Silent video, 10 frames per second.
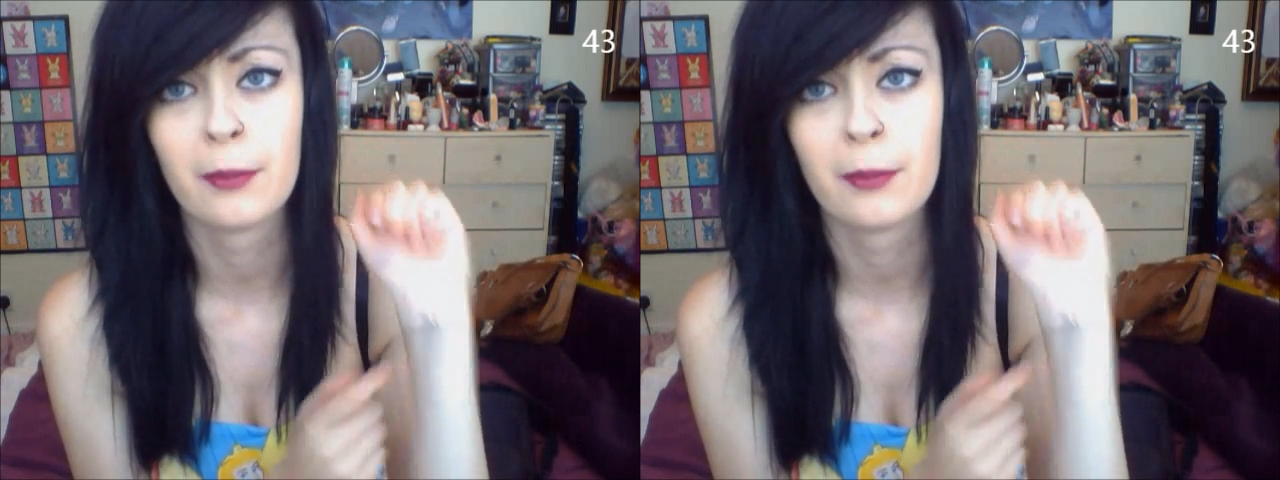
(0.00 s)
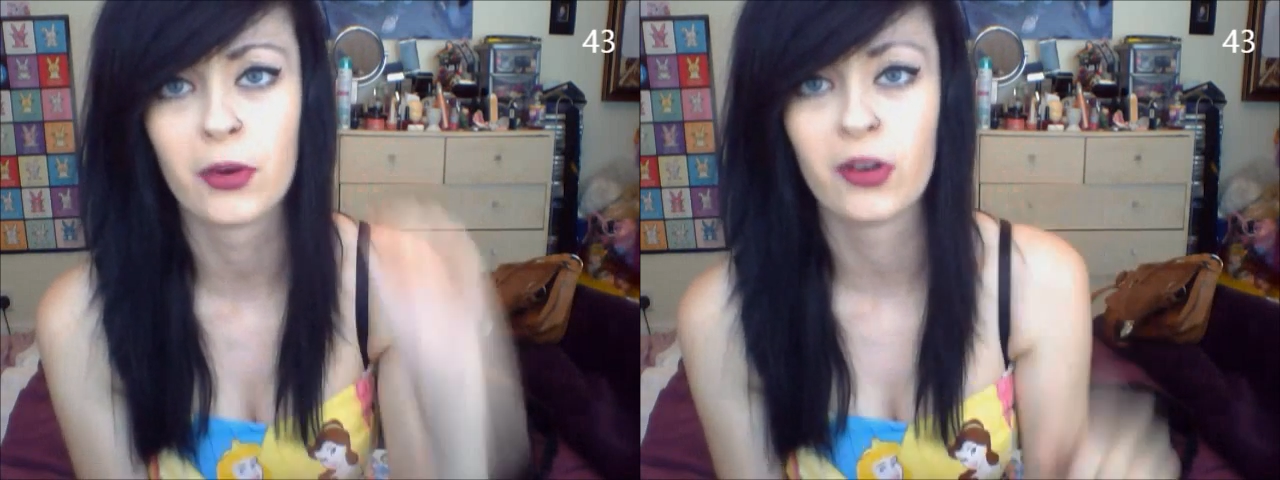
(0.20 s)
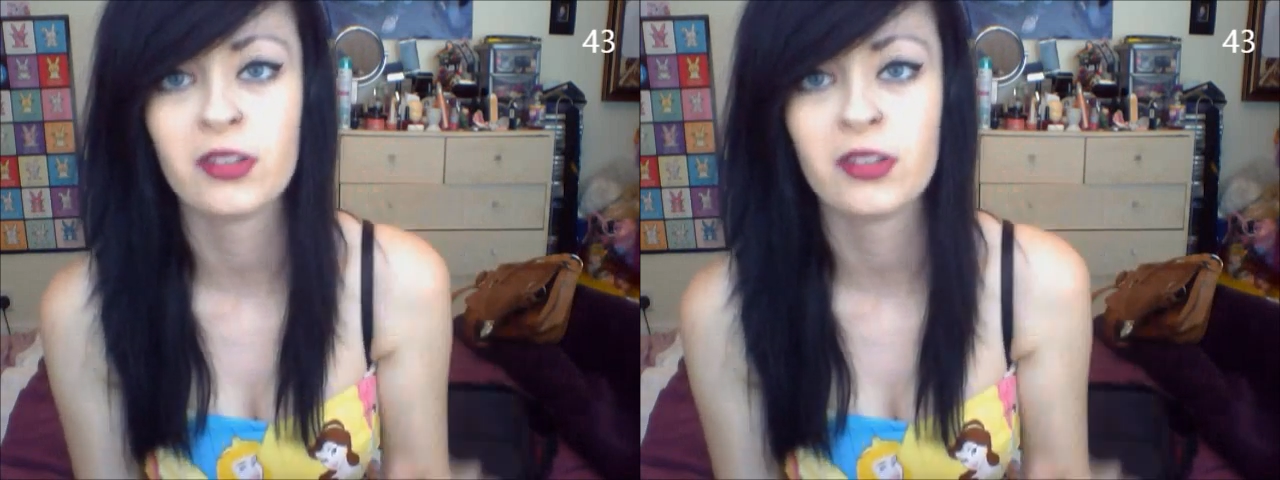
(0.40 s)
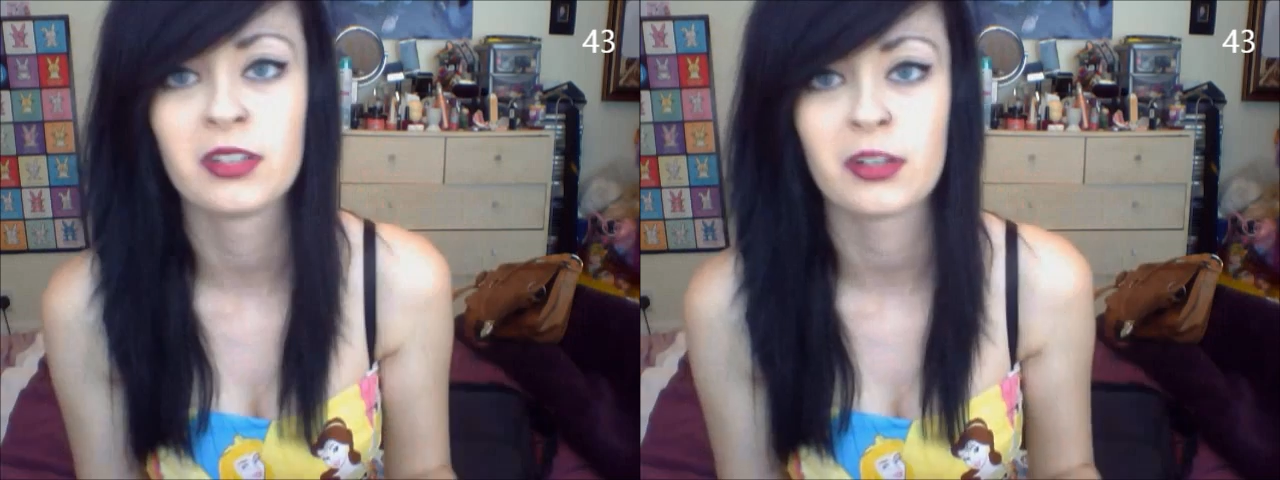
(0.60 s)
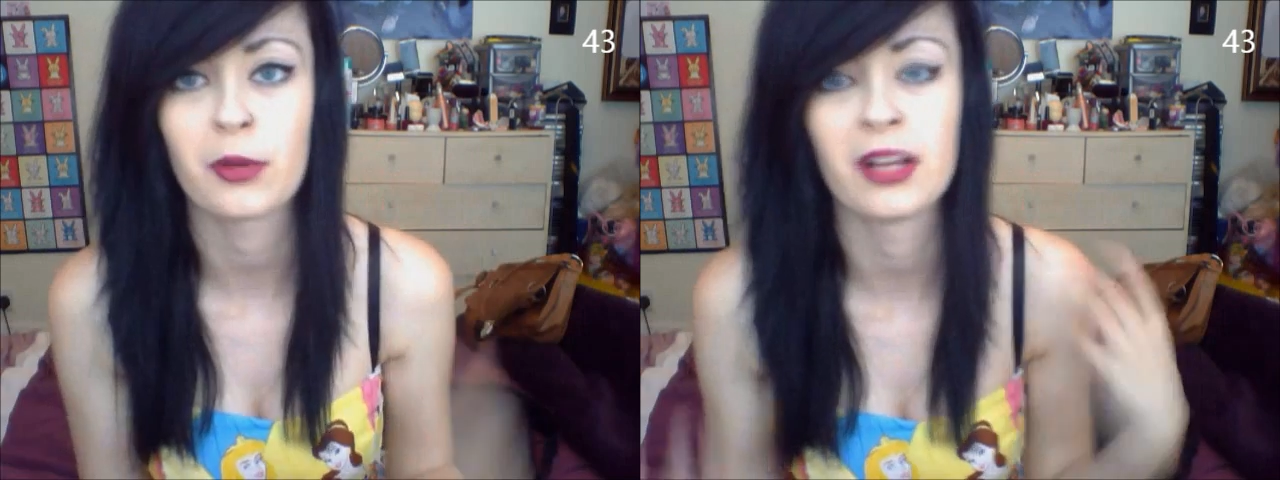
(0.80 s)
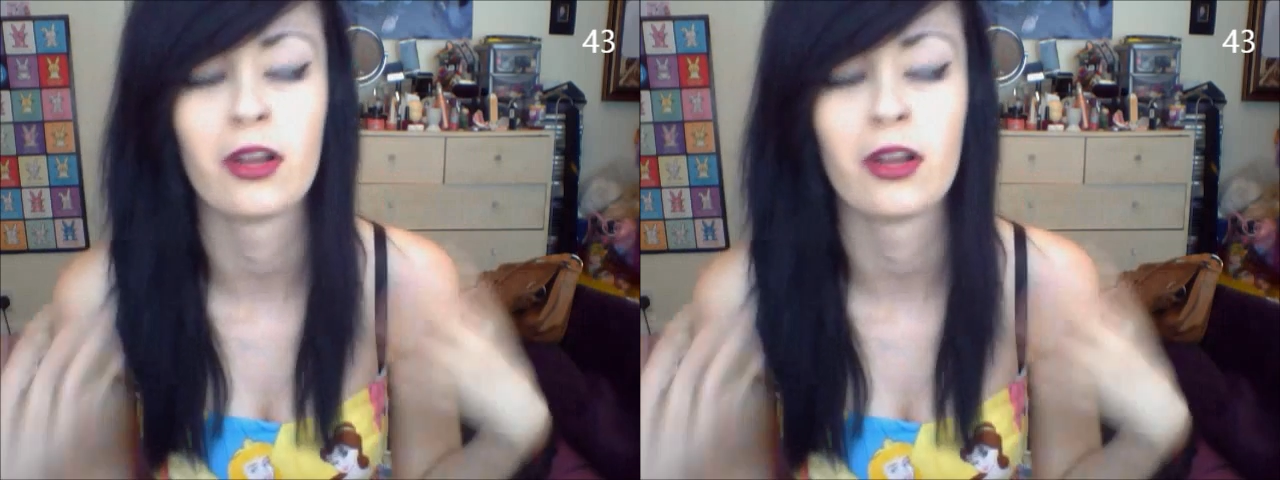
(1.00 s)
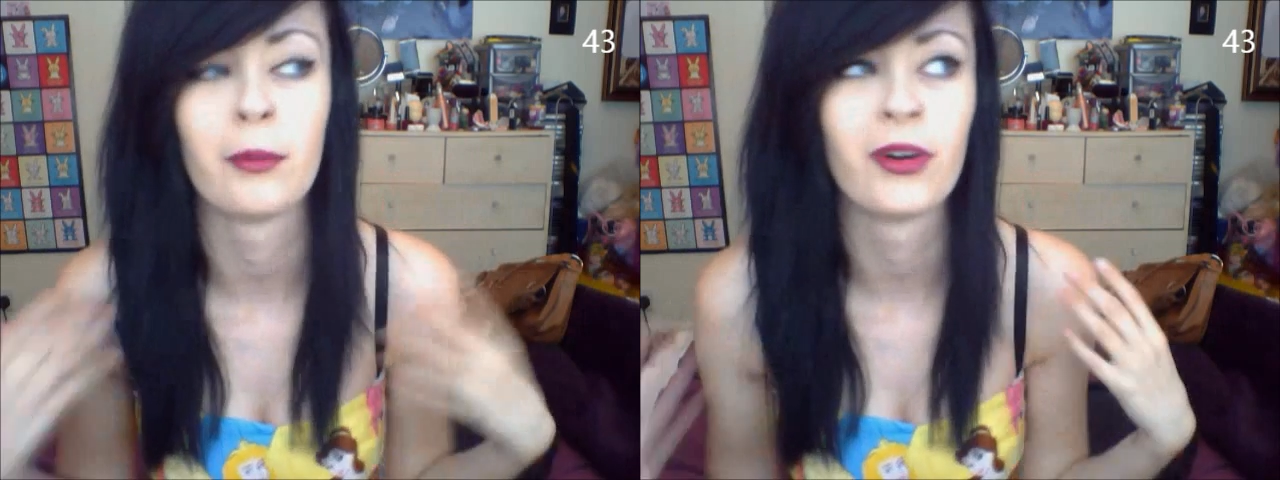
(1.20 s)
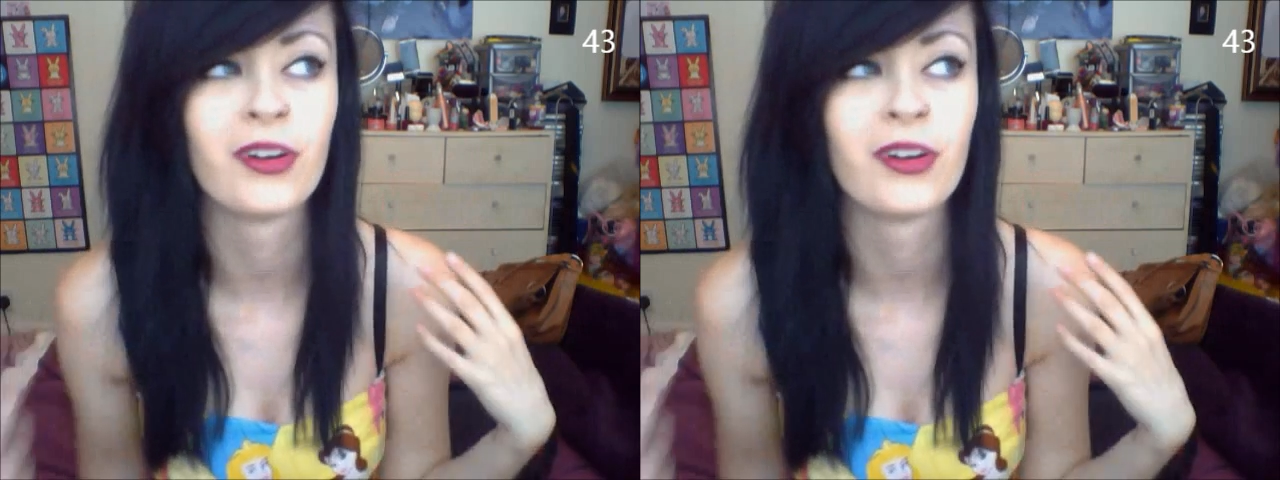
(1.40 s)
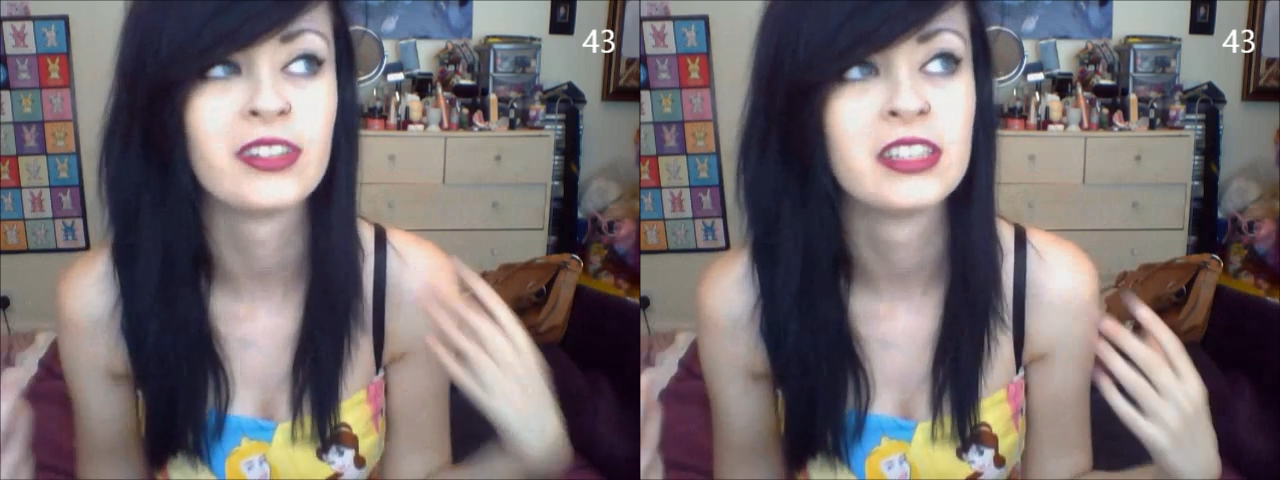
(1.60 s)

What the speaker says: more, quite a lot more.